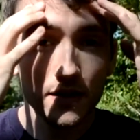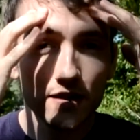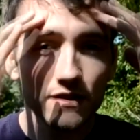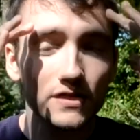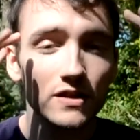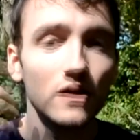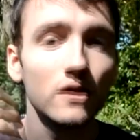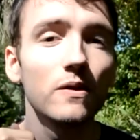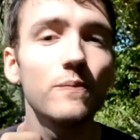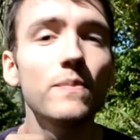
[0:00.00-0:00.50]

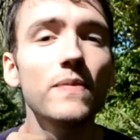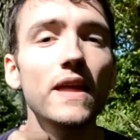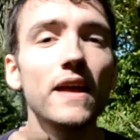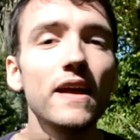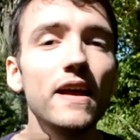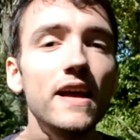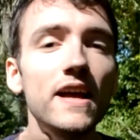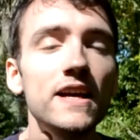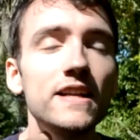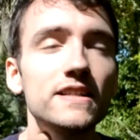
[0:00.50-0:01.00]
So
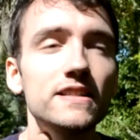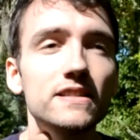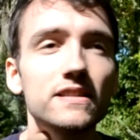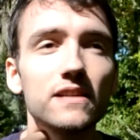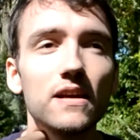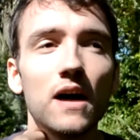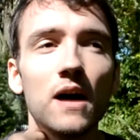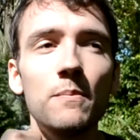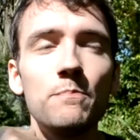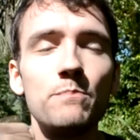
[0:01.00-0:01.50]

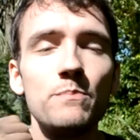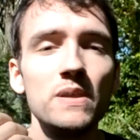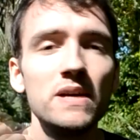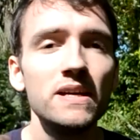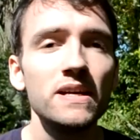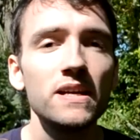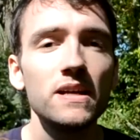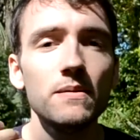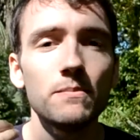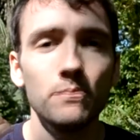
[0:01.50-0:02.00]
it's a
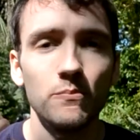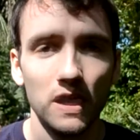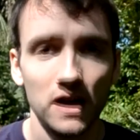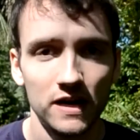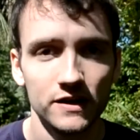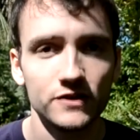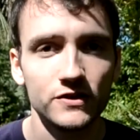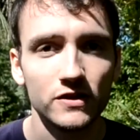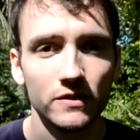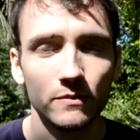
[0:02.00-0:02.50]
big
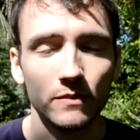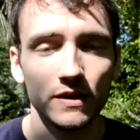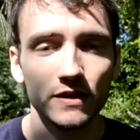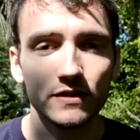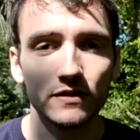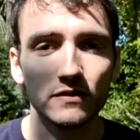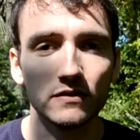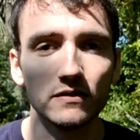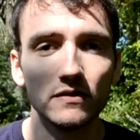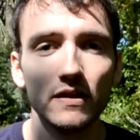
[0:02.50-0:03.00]
posture
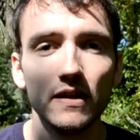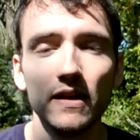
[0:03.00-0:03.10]
muscle.